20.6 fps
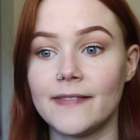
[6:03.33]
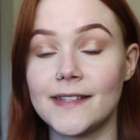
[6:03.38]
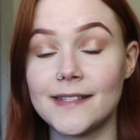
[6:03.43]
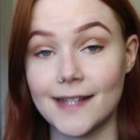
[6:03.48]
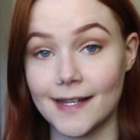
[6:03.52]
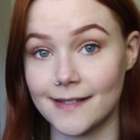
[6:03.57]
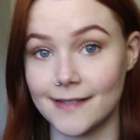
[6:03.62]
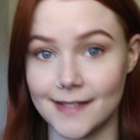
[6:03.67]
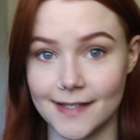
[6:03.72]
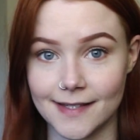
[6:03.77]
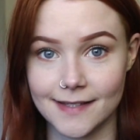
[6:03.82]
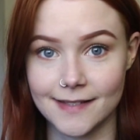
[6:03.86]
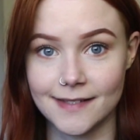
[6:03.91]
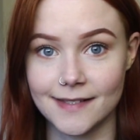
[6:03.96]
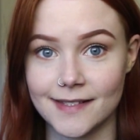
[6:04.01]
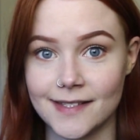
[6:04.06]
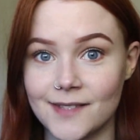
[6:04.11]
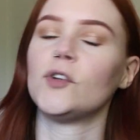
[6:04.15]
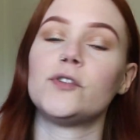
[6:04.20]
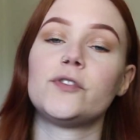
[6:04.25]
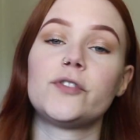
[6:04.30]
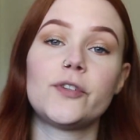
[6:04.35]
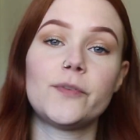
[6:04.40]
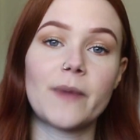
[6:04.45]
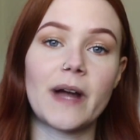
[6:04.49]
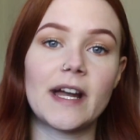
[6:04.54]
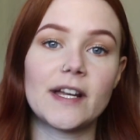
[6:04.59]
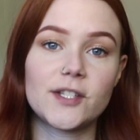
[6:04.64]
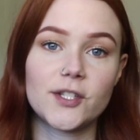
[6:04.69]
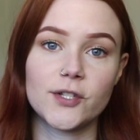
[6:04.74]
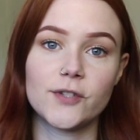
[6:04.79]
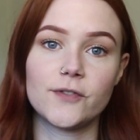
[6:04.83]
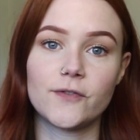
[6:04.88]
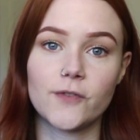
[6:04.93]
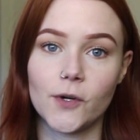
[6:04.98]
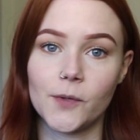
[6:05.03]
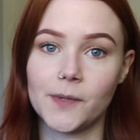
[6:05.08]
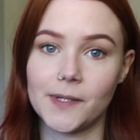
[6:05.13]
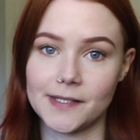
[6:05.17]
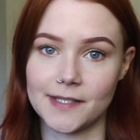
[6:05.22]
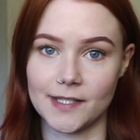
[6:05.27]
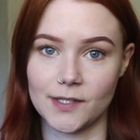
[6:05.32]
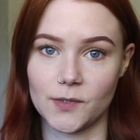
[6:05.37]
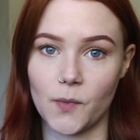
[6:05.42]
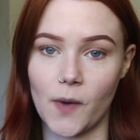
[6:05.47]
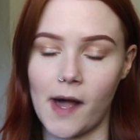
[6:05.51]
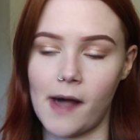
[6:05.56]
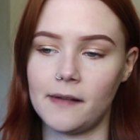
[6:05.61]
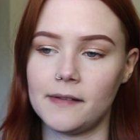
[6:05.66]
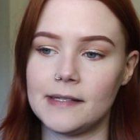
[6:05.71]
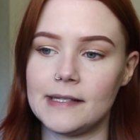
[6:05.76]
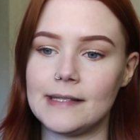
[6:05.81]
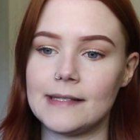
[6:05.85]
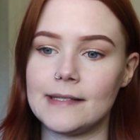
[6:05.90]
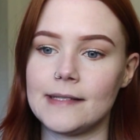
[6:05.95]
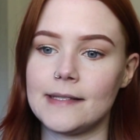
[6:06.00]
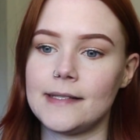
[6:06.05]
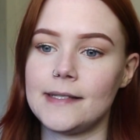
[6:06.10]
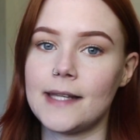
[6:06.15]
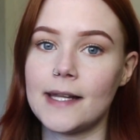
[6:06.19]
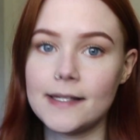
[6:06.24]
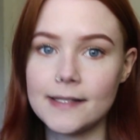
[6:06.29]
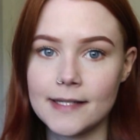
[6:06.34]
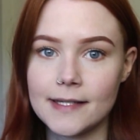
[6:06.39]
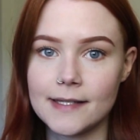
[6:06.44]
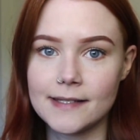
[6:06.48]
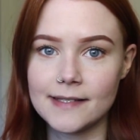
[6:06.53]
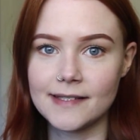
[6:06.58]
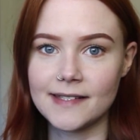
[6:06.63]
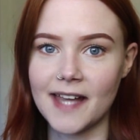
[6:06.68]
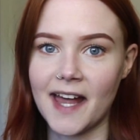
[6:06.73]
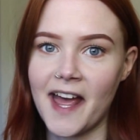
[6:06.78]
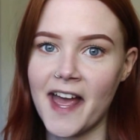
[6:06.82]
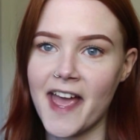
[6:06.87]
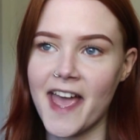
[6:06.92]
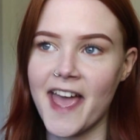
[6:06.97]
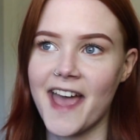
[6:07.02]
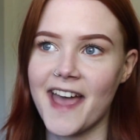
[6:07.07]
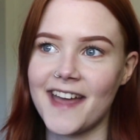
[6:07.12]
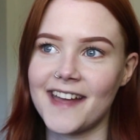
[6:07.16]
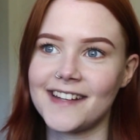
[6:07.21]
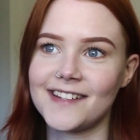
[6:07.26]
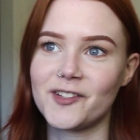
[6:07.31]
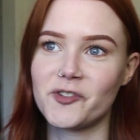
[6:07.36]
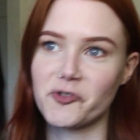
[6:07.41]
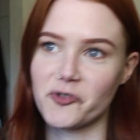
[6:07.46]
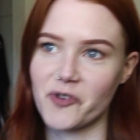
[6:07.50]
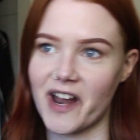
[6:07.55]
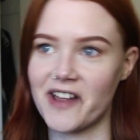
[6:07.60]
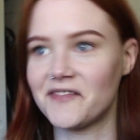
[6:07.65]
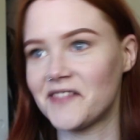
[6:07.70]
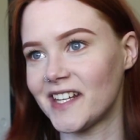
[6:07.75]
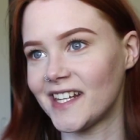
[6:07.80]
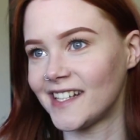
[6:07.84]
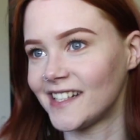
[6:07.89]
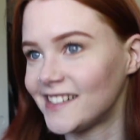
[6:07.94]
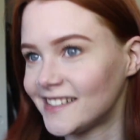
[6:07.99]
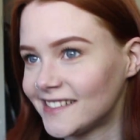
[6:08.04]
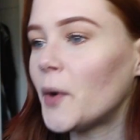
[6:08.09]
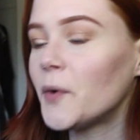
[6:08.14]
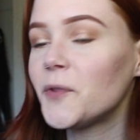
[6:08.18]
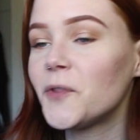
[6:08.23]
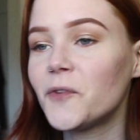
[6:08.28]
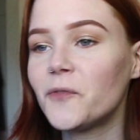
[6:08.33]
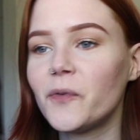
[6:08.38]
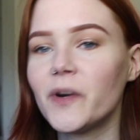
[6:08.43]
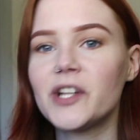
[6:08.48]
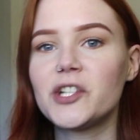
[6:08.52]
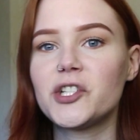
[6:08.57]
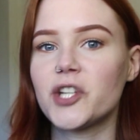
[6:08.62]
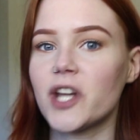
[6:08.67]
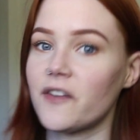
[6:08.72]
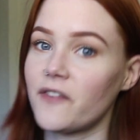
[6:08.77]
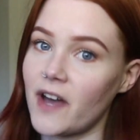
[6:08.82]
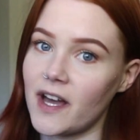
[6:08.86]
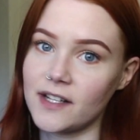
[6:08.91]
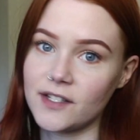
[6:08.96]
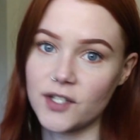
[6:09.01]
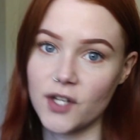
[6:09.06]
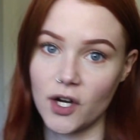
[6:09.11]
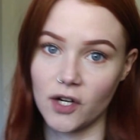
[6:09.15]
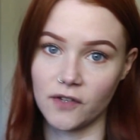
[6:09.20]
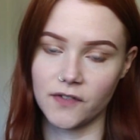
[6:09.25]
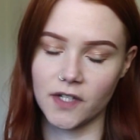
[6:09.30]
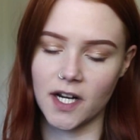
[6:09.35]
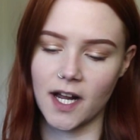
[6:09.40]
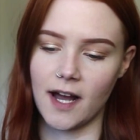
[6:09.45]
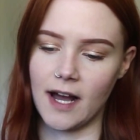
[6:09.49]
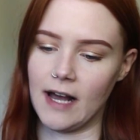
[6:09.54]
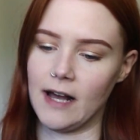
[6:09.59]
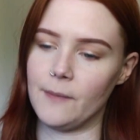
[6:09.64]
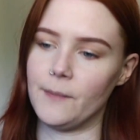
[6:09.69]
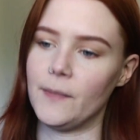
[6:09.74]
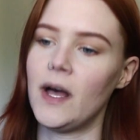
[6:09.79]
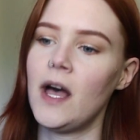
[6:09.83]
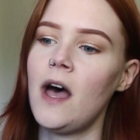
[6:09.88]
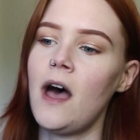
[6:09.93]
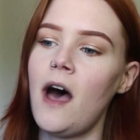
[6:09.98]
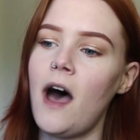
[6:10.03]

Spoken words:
the dentist. Those are my two phobias as well, is dentists and driving, both of which I've had to overcome.